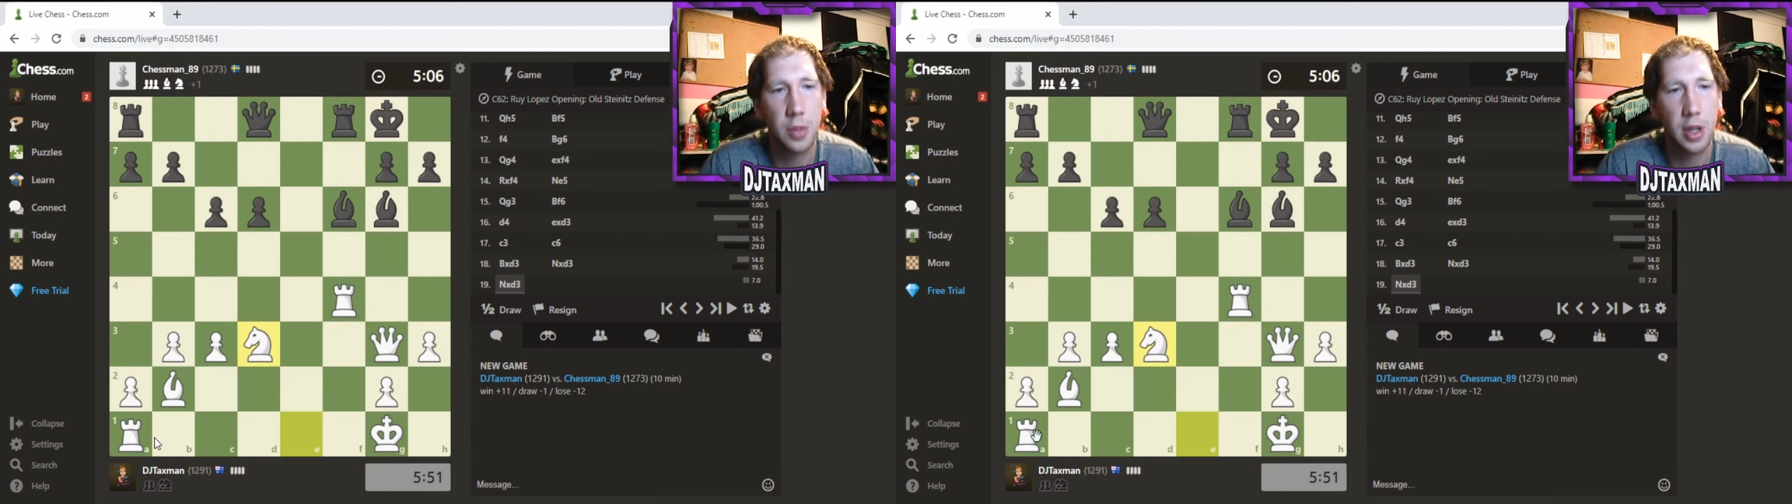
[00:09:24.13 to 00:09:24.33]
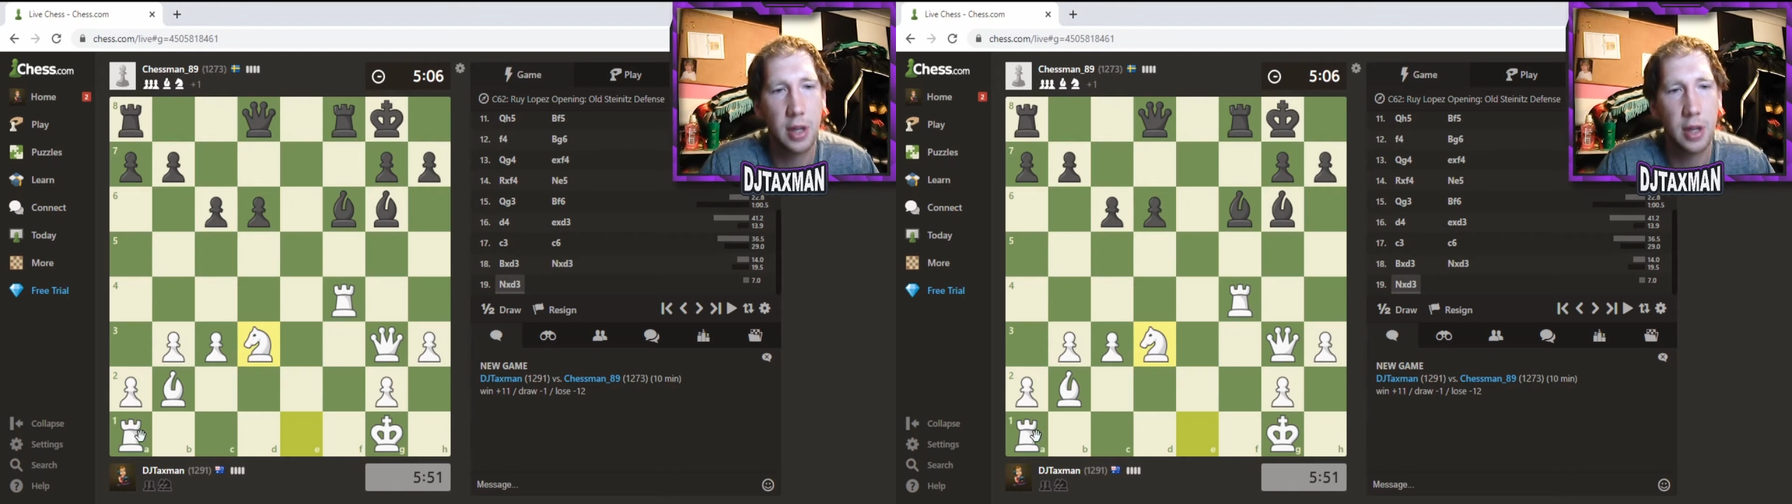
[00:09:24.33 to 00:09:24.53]

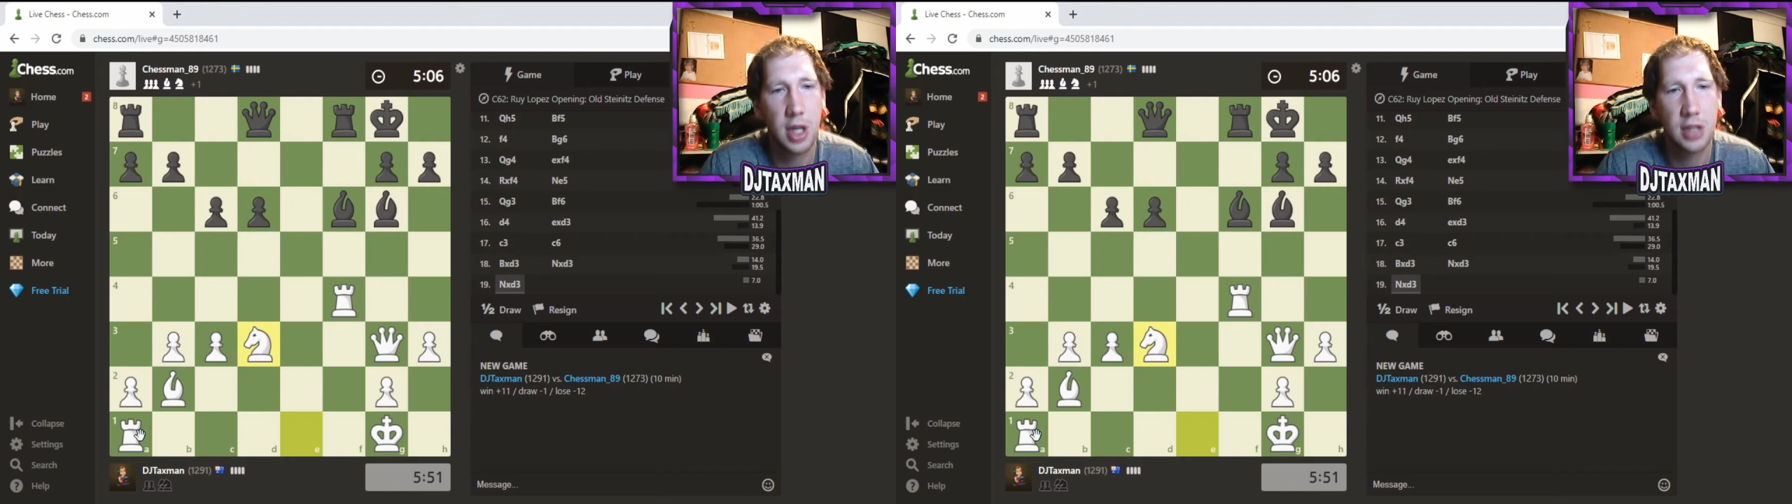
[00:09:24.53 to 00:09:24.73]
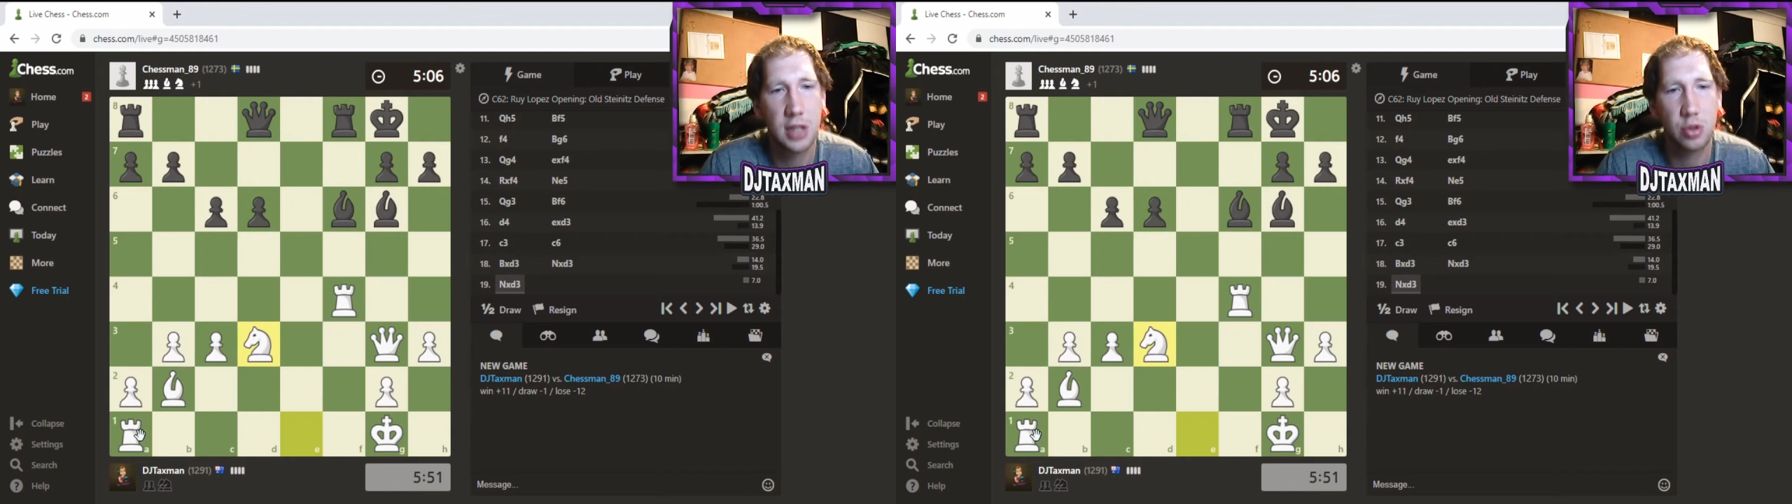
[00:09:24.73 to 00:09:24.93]
our
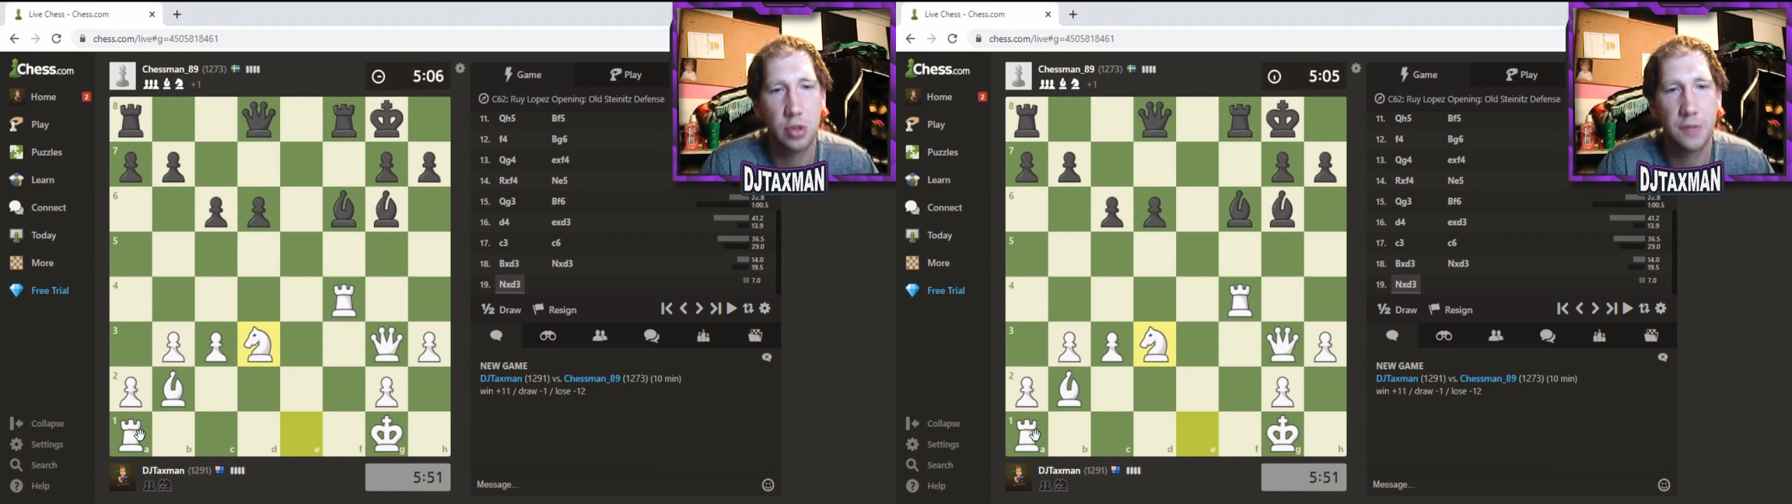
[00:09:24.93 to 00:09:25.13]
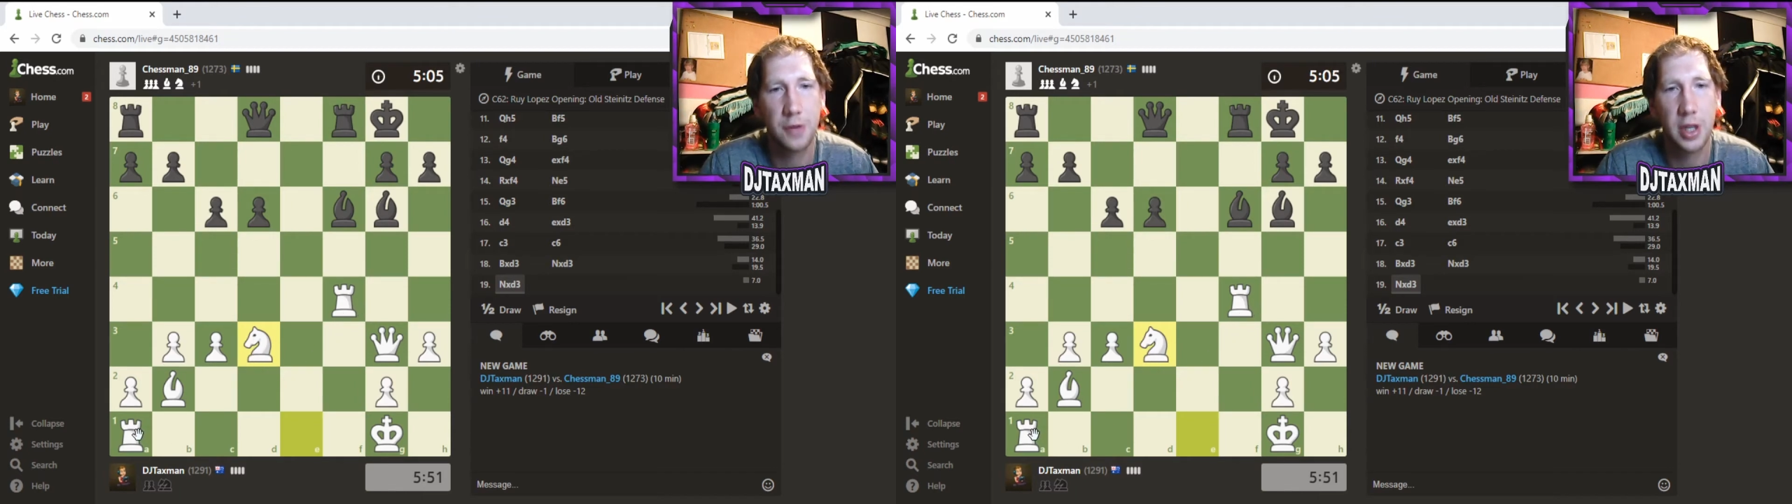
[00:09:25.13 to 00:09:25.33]
castle's
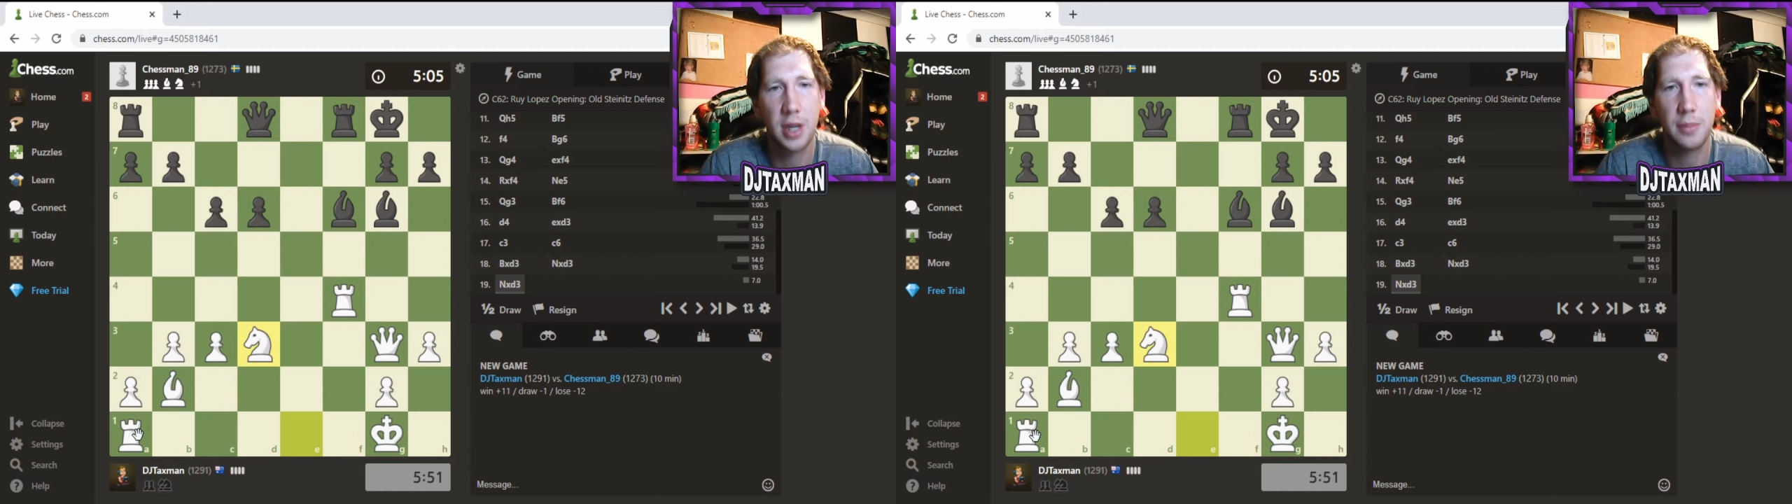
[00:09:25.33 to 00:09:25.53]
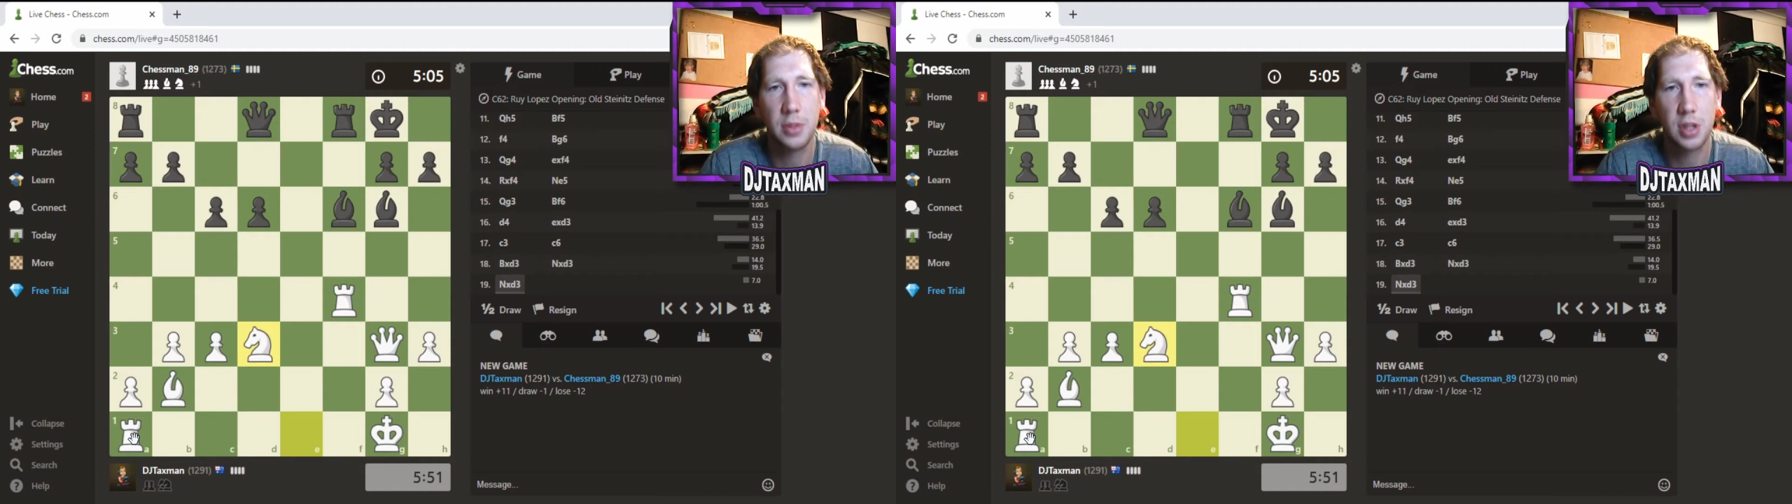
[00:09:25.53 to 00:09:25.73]
freed up
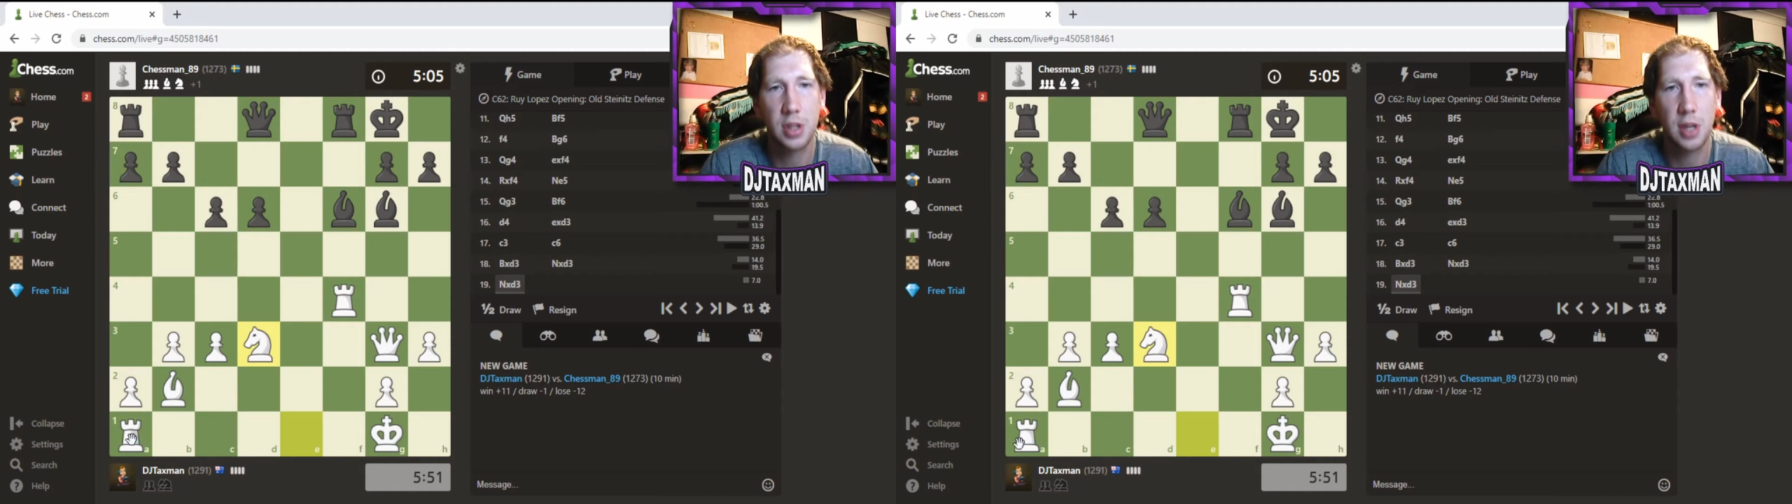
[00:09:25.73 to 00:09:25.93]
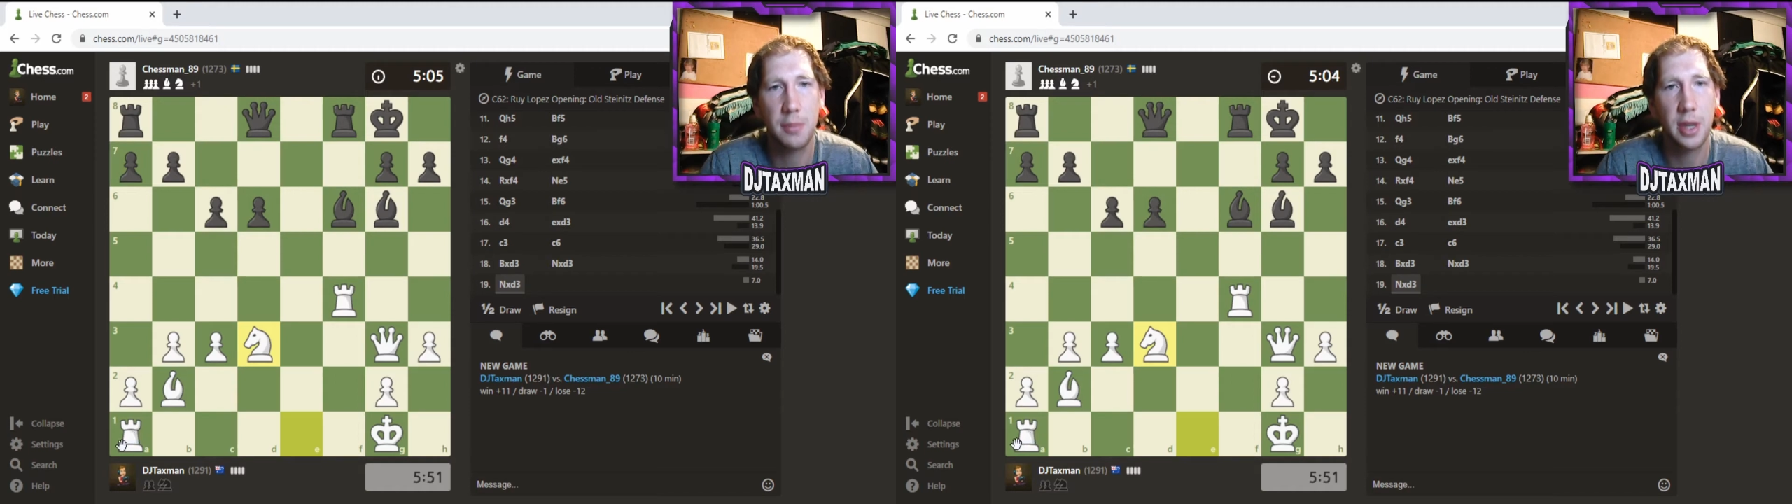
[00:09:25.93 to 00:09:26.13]
to come
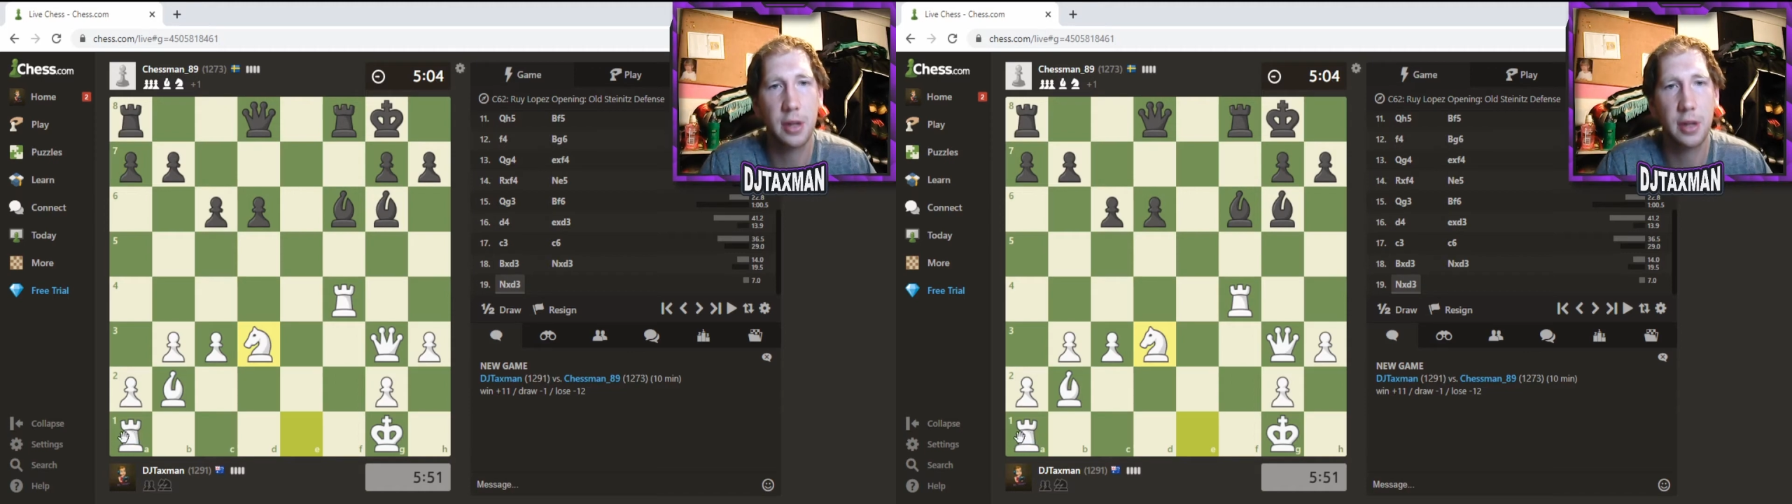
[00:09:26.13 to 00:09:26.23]
back.